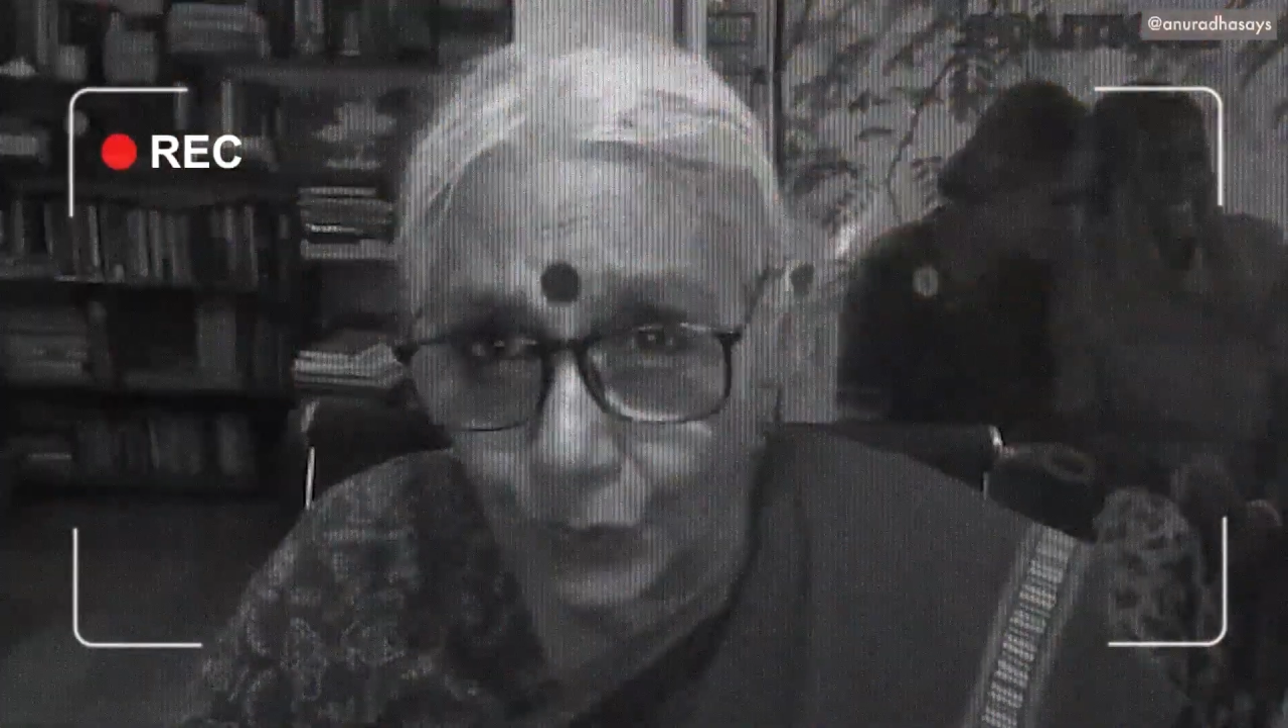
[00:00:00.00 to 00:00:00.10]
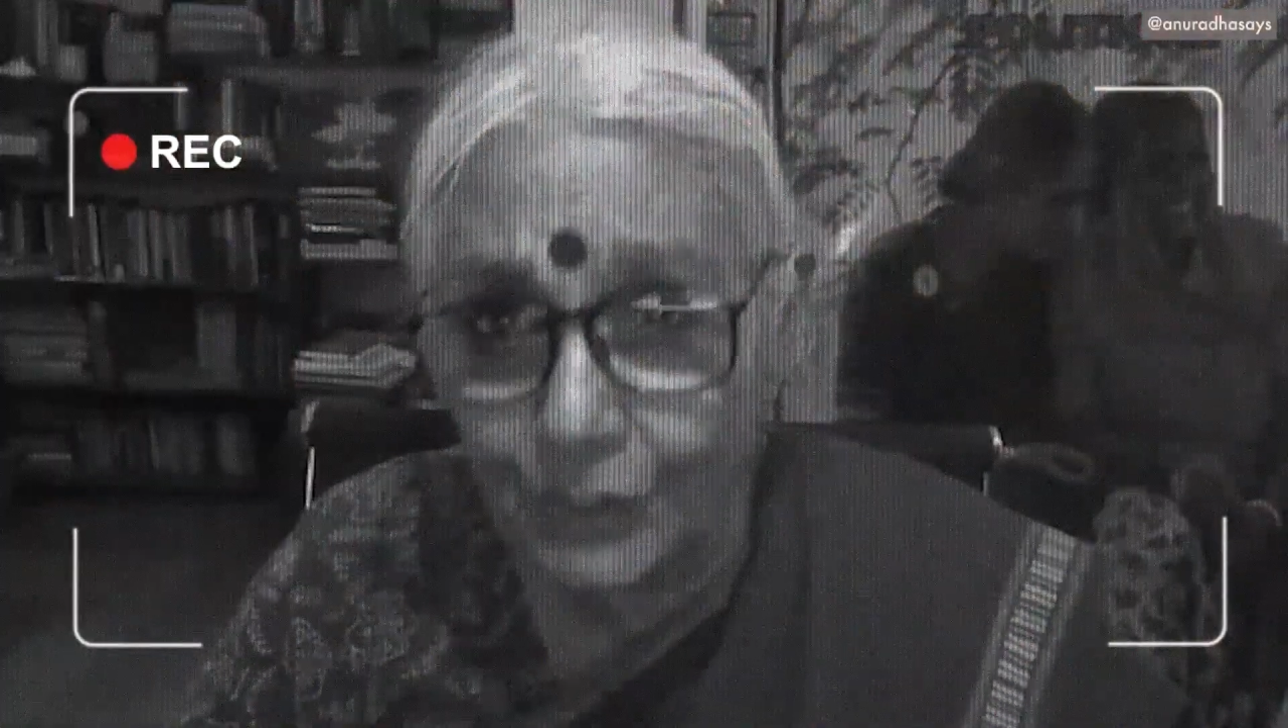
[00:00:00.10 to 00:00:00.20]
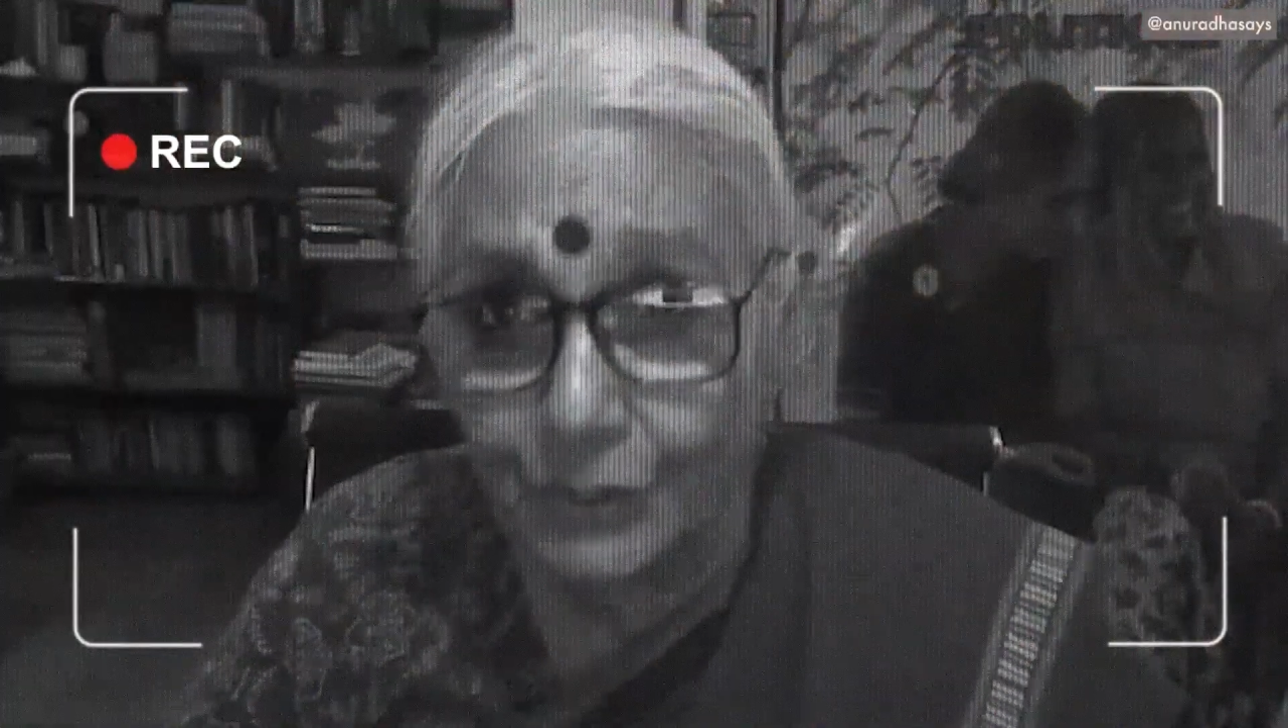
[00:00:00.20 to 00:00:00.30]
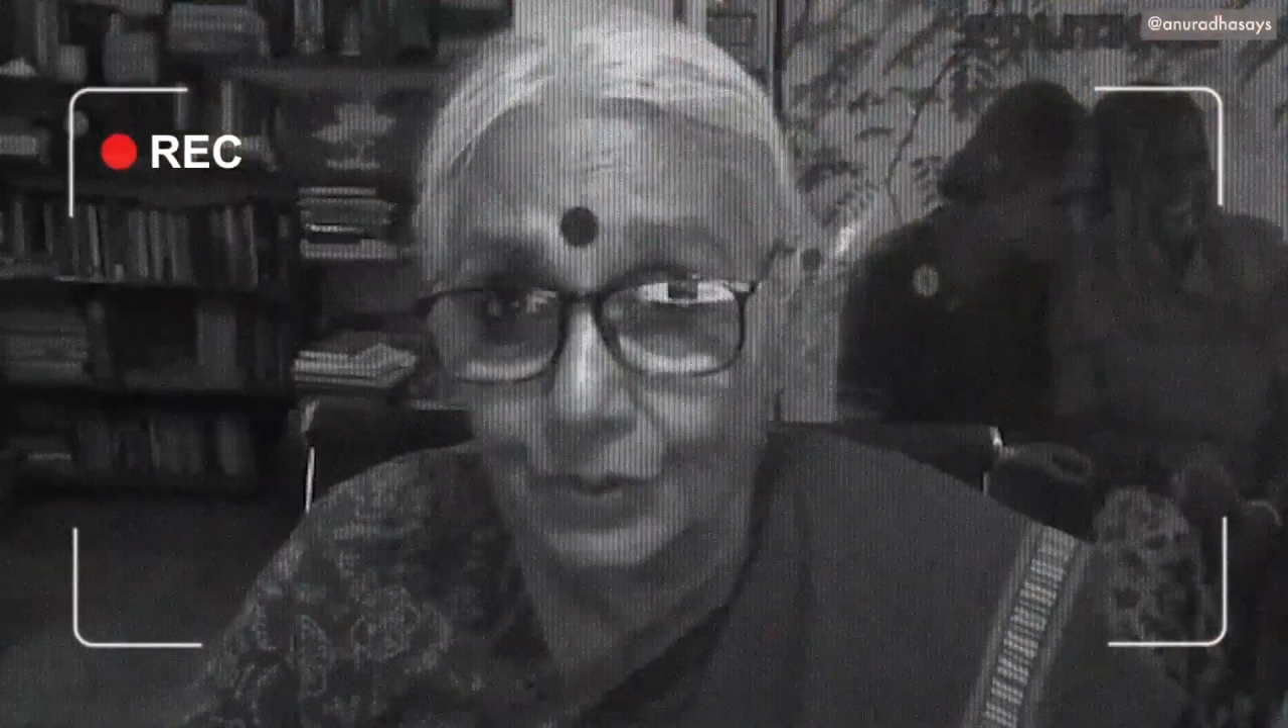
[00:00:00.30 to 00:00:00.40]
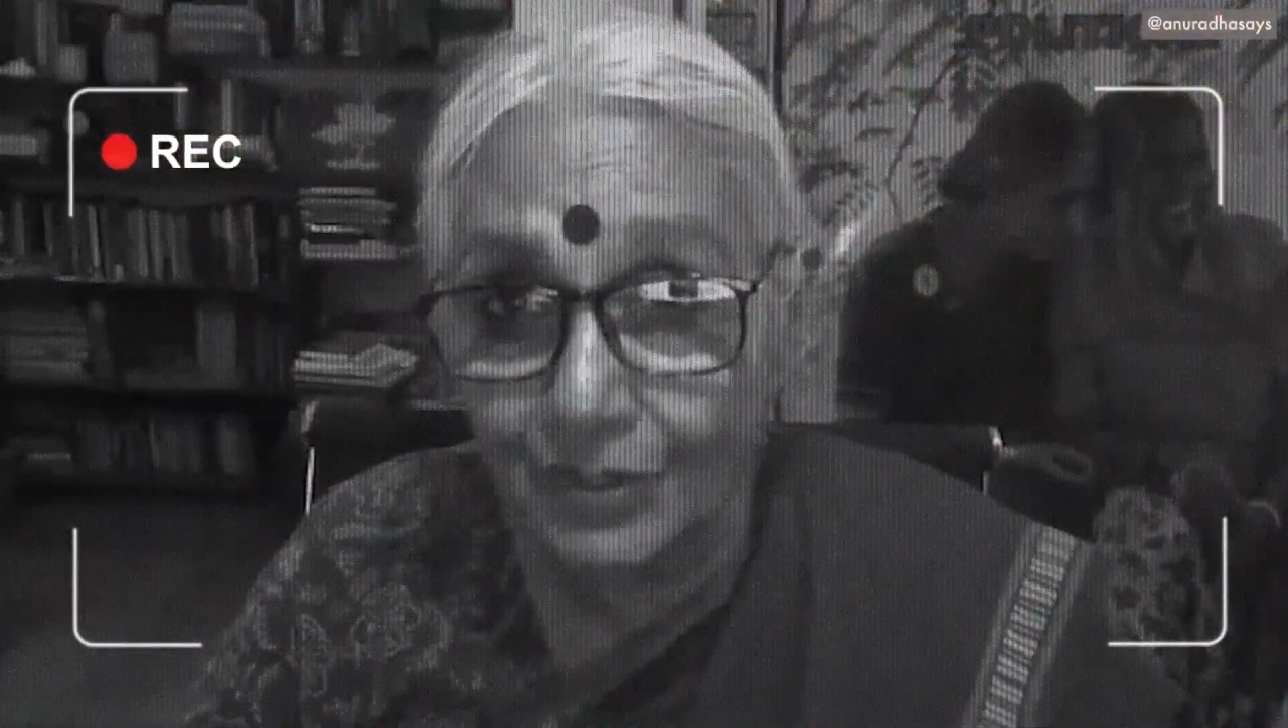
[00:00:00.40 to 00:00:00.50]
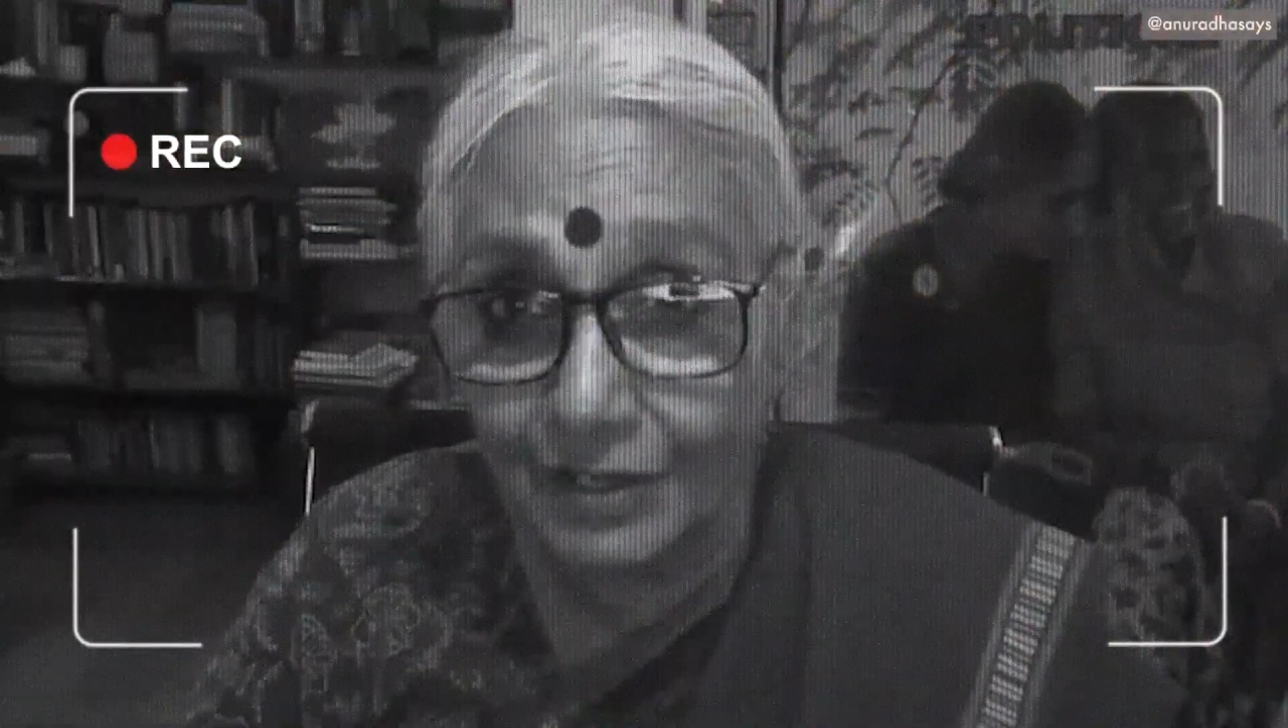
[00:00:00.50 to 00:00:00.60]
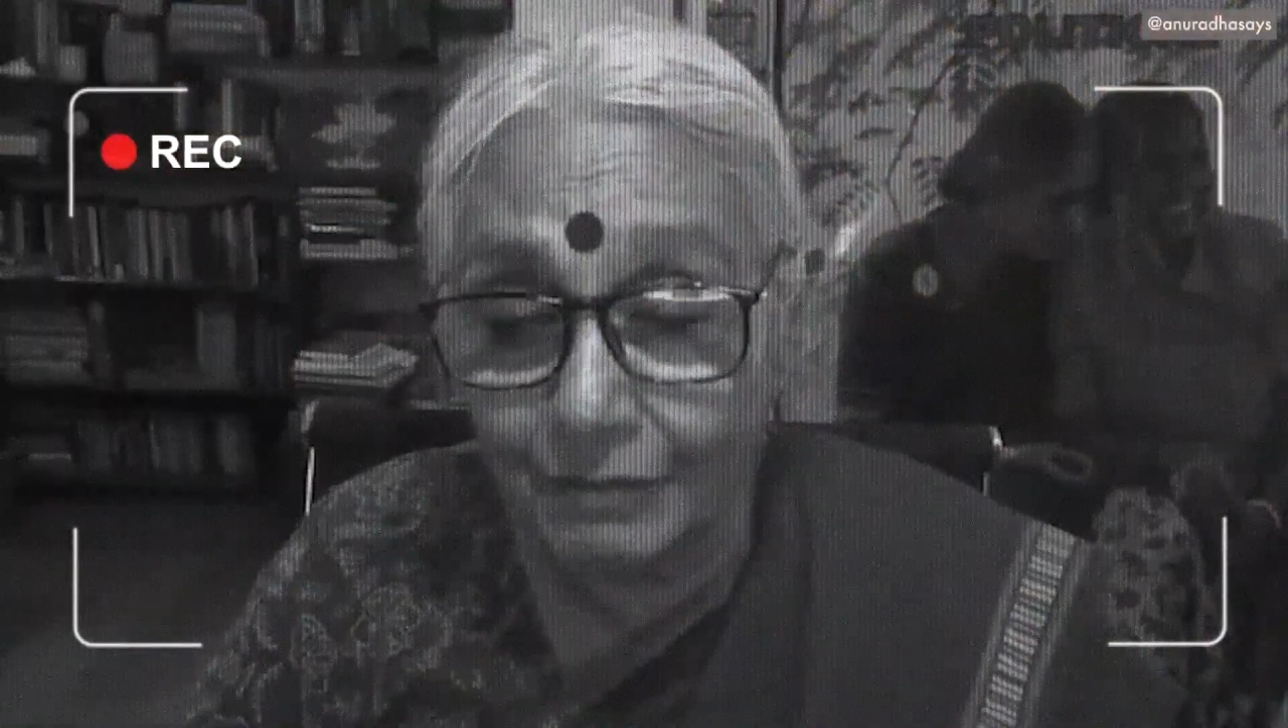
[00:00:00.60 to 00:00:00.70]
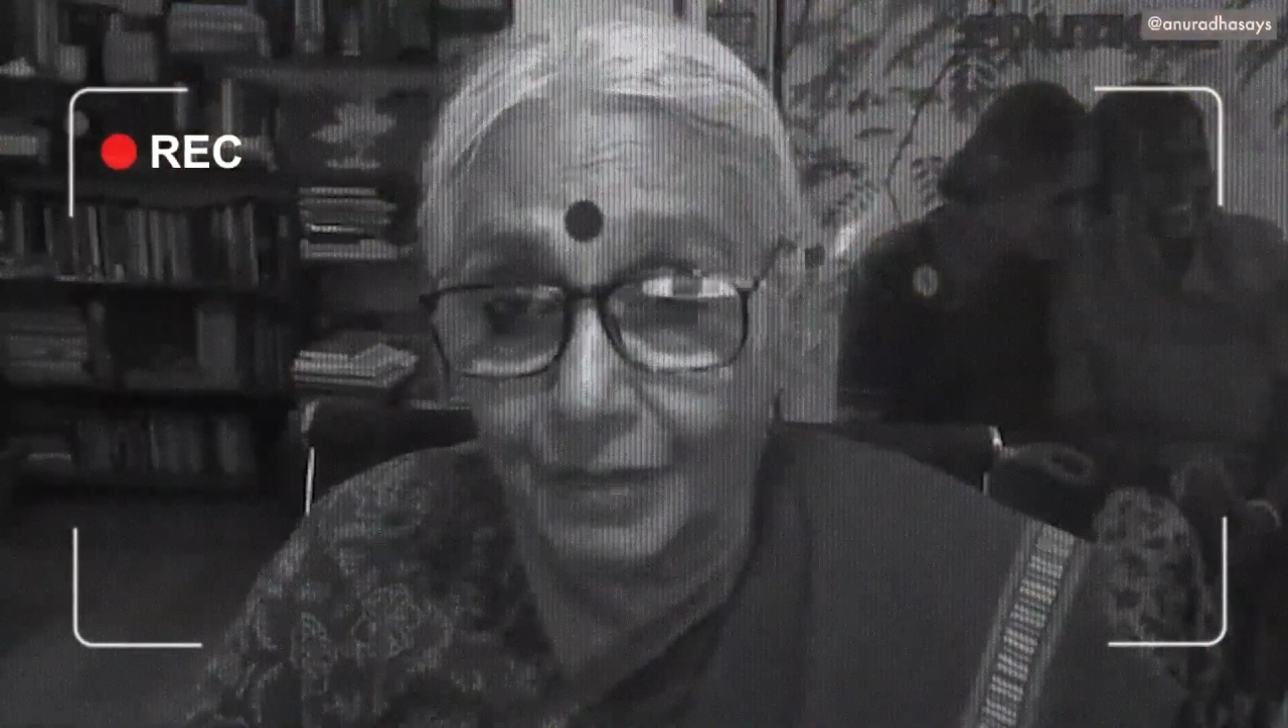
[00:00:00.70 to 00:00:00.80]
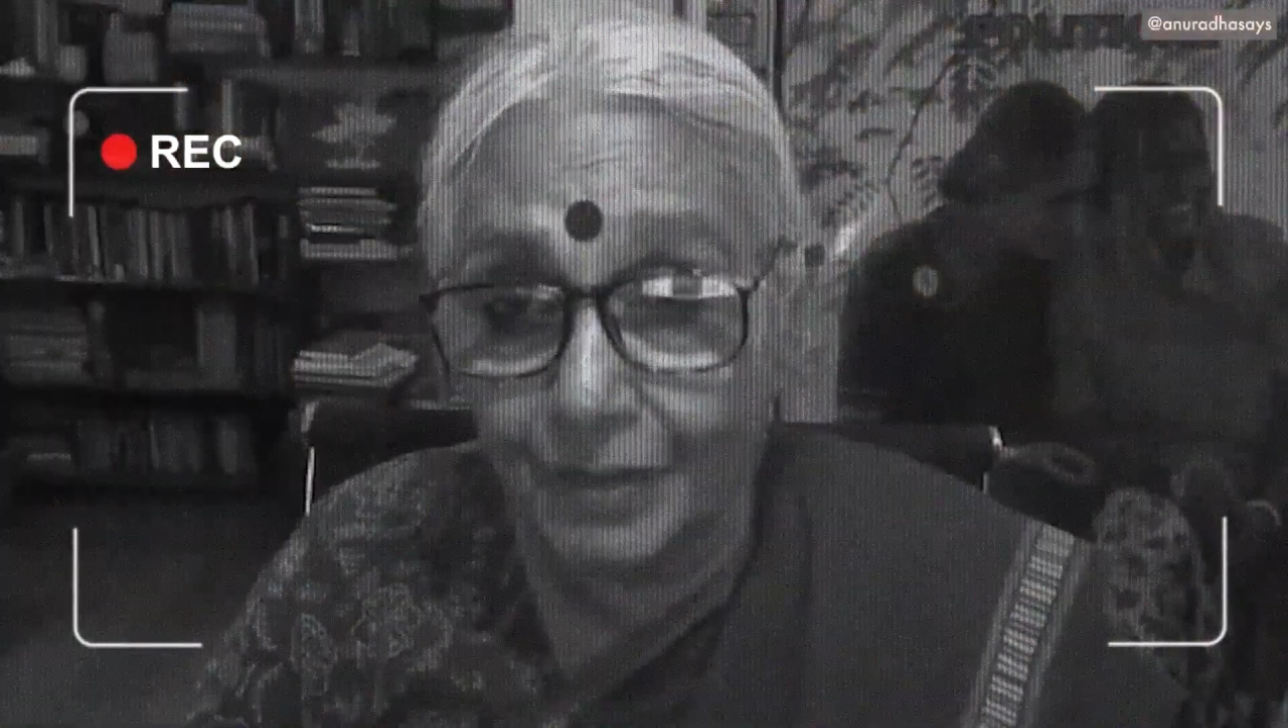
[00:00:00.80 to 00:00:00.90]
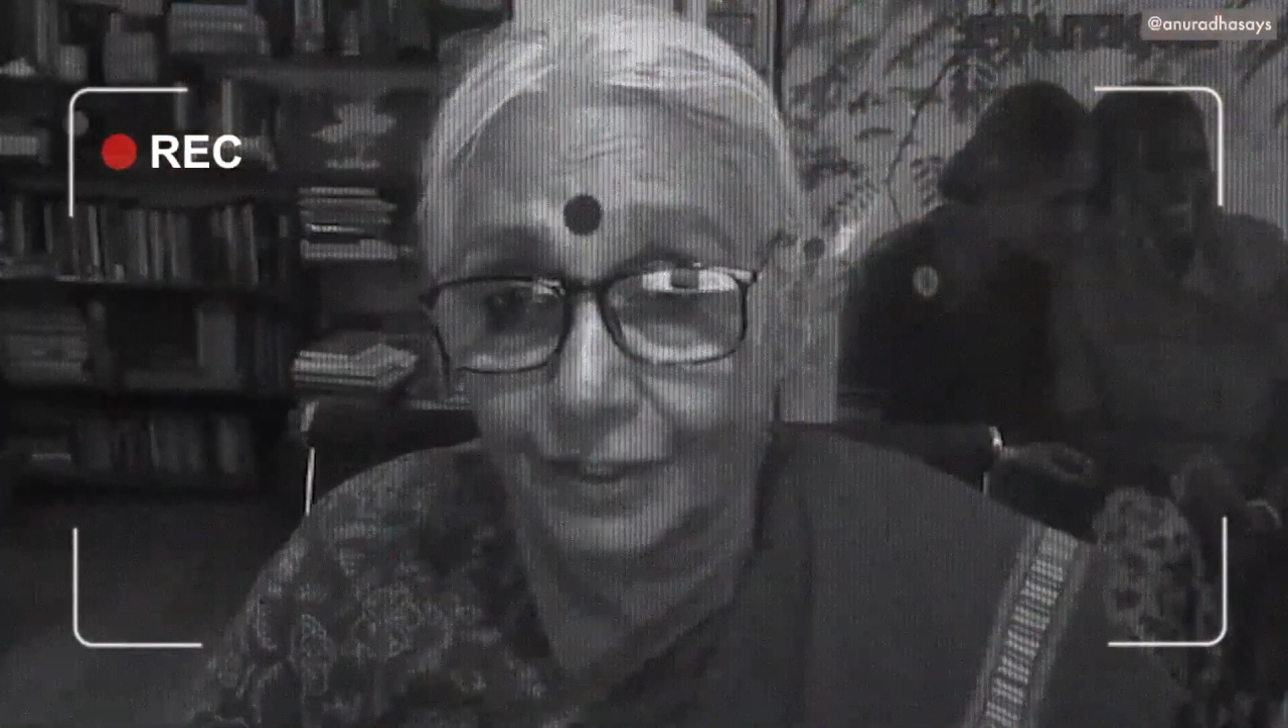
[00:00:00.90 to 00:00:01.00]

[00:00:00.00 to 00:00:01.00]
as you live by